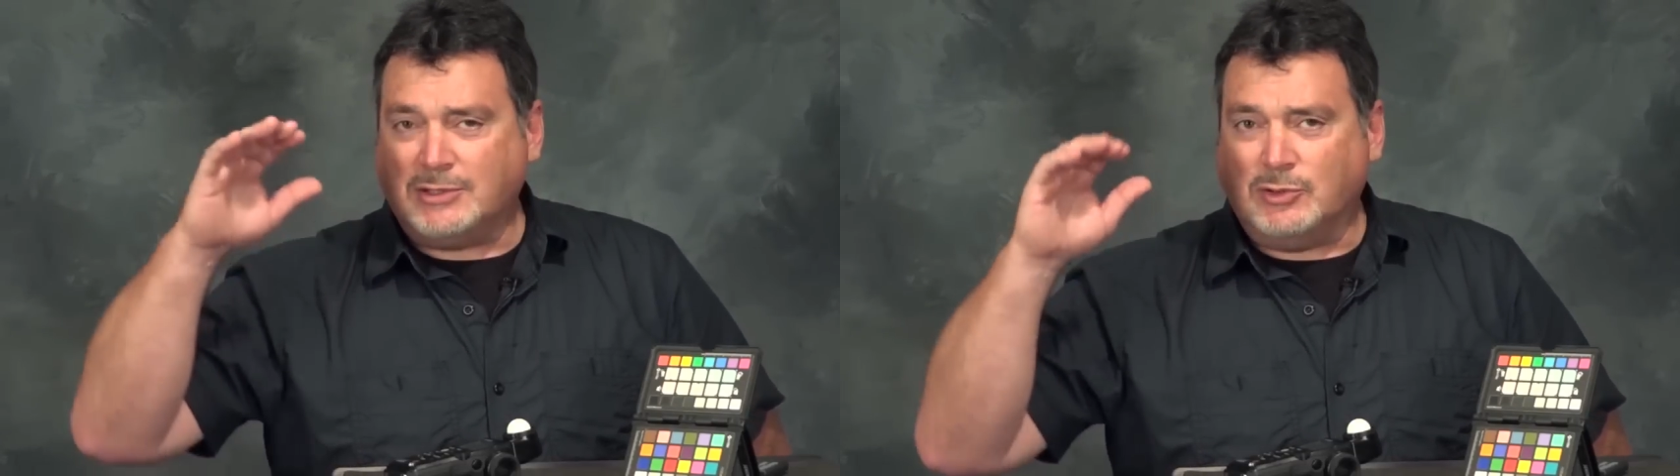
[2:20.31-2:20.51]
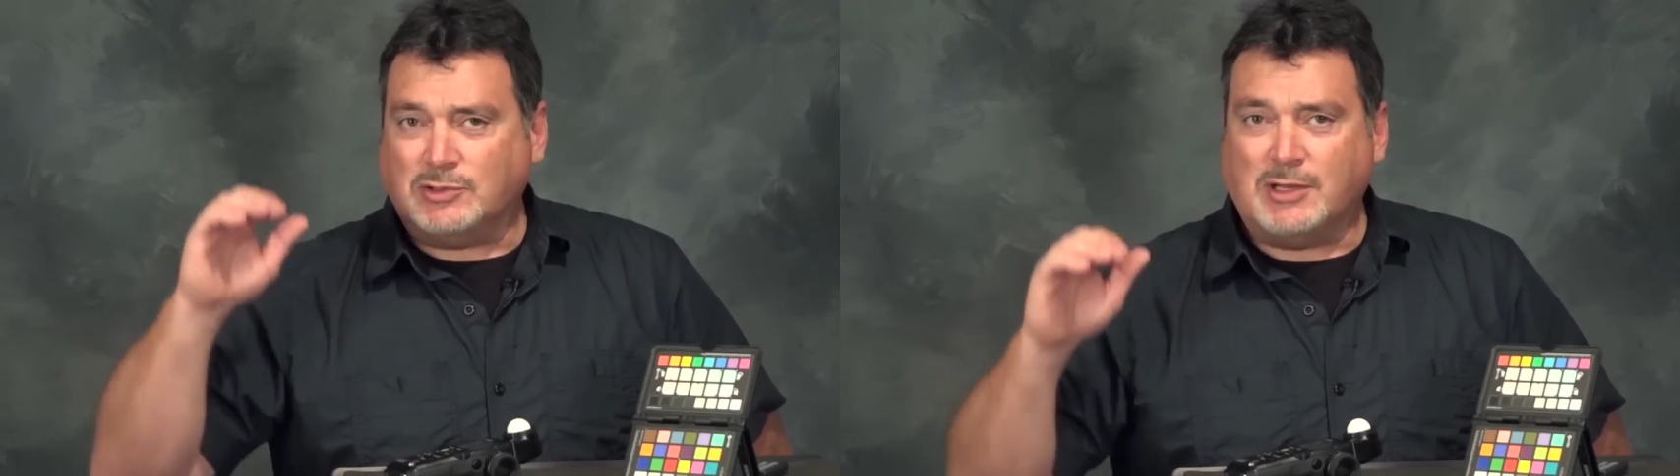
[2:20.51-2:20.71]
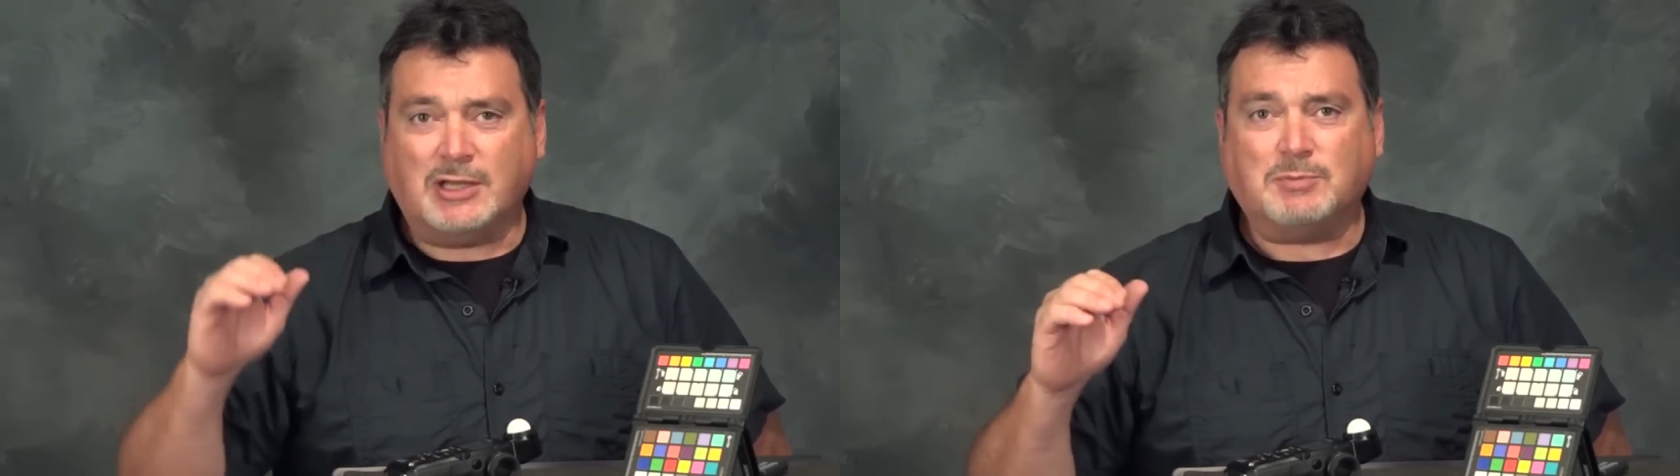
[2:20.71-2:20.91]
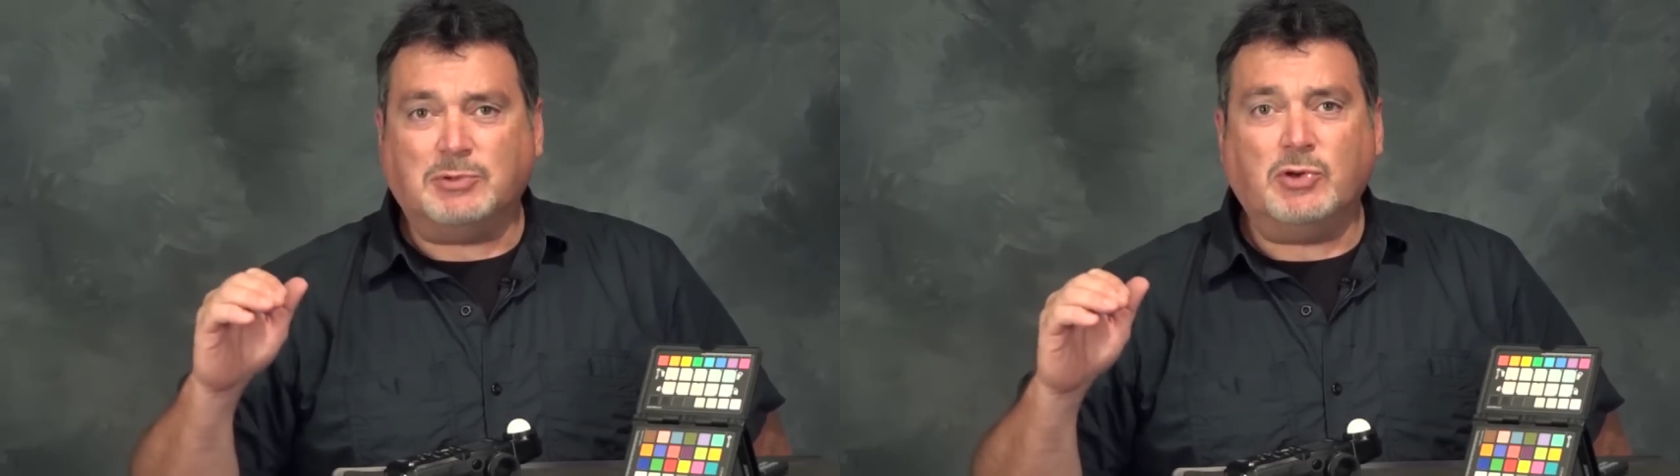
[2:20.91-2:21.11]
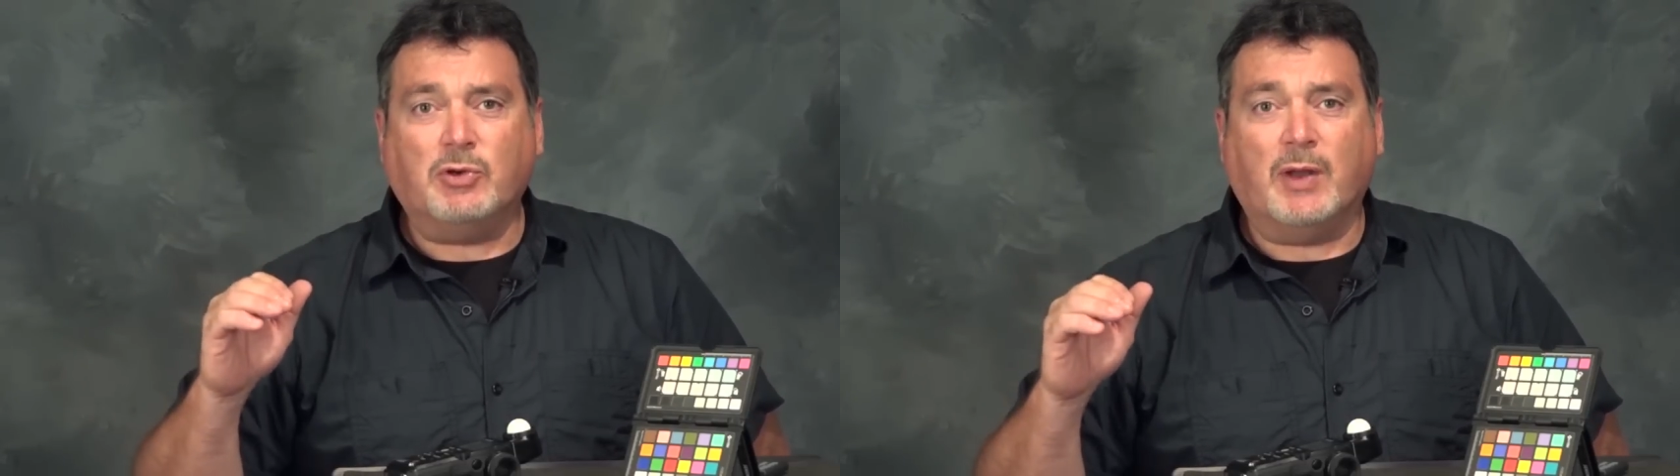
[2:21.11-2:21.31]
and those nice
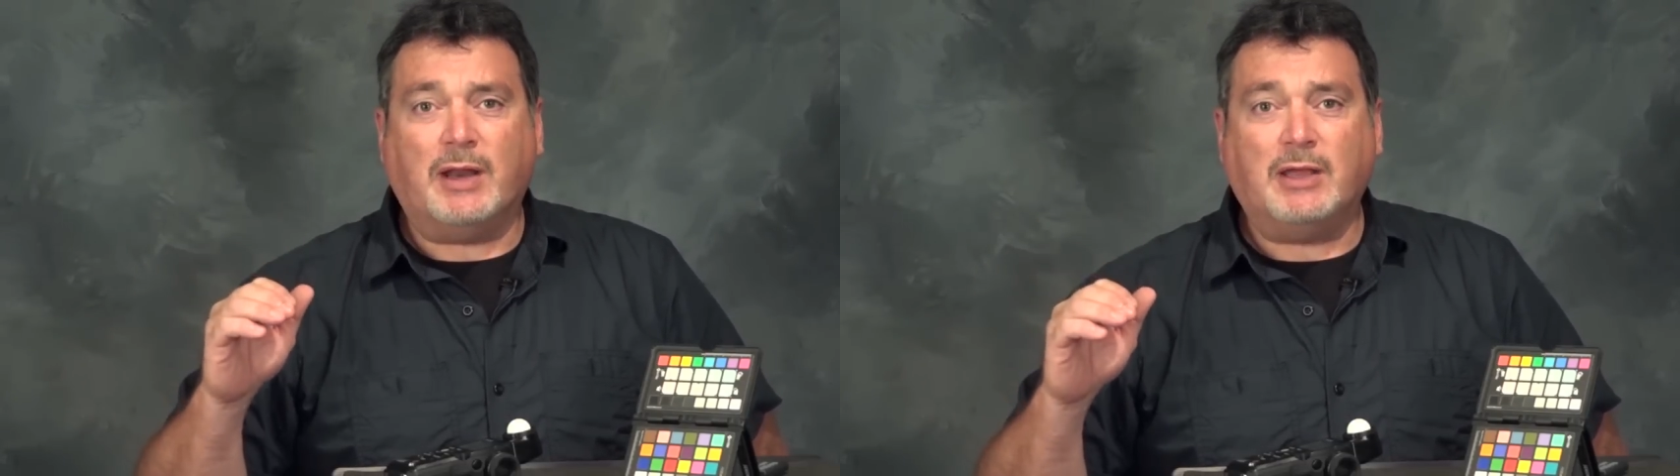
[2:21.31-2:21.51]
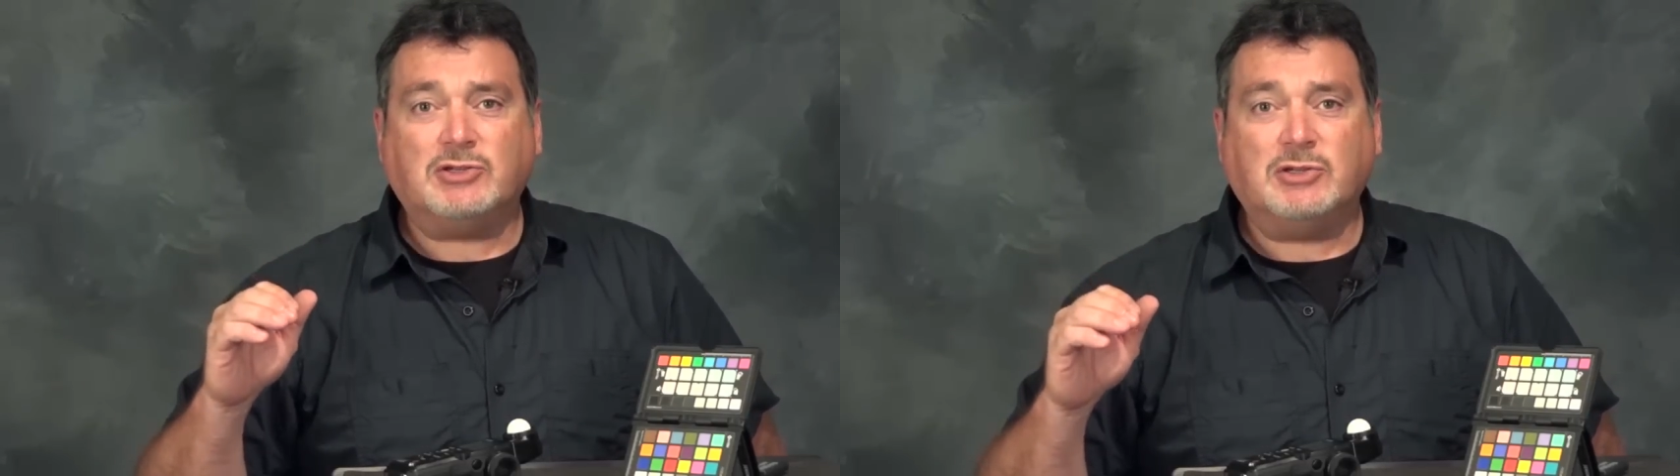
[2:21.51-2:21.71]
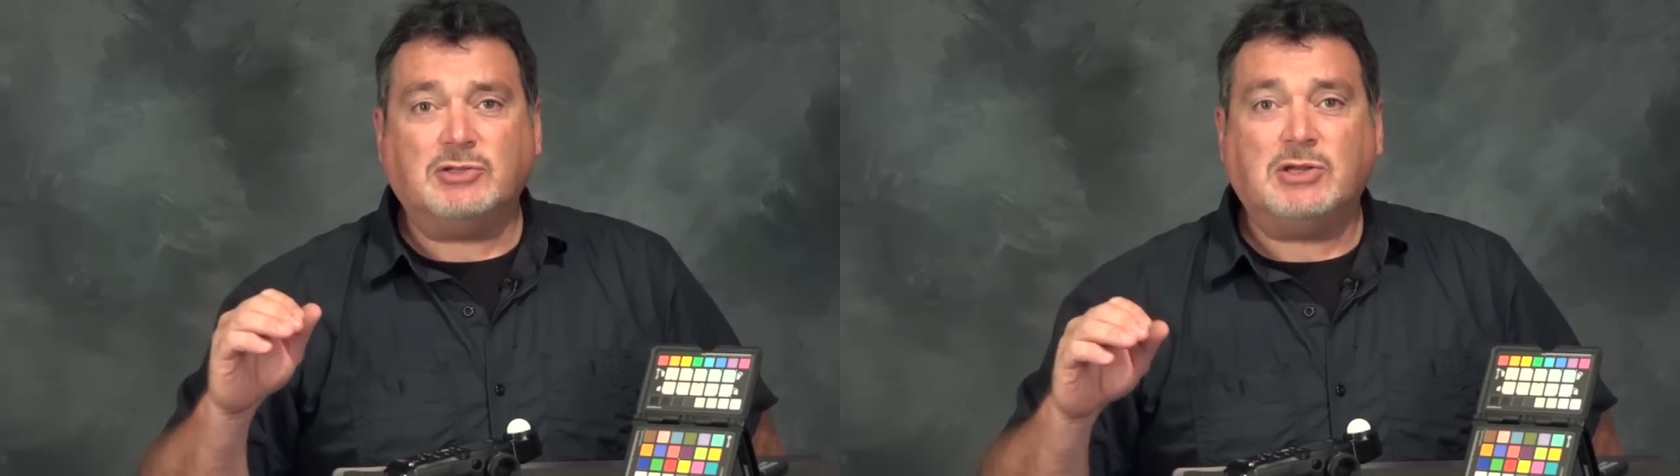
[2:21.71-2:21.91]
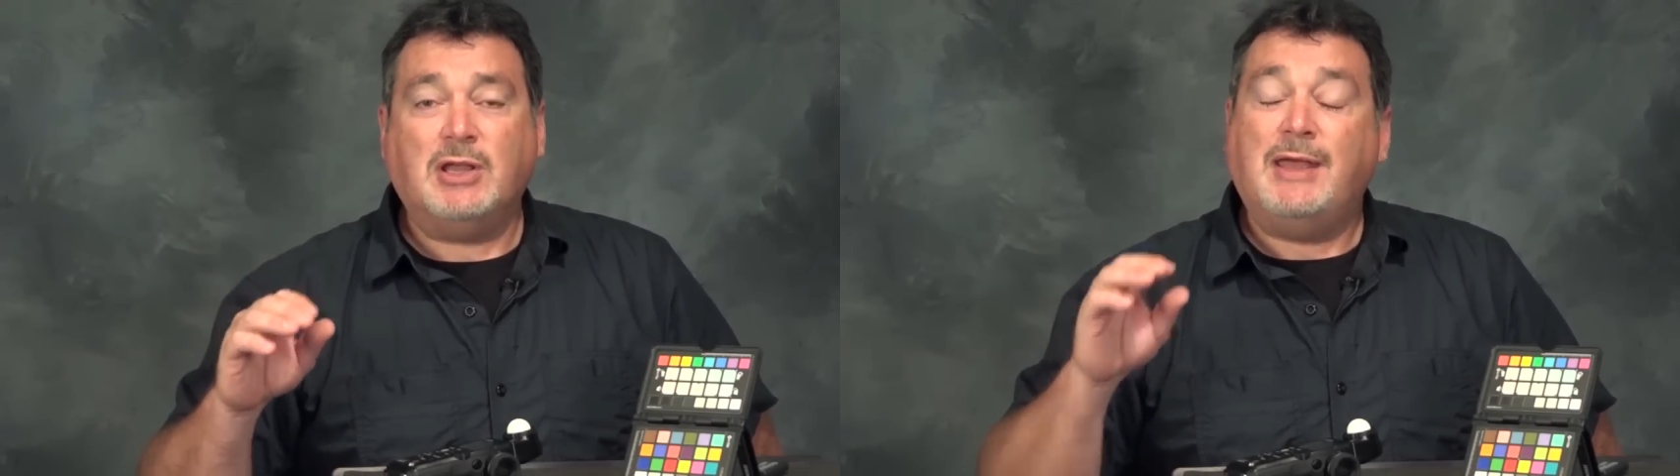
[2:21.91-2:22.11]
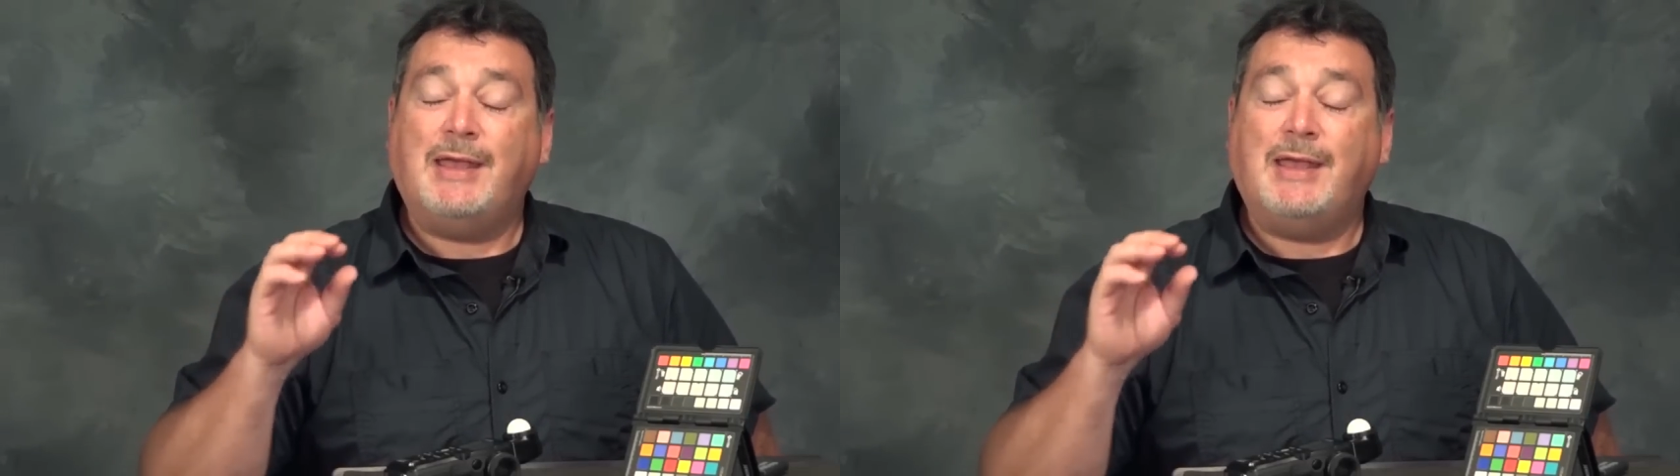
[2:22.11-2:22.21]
blue gradations,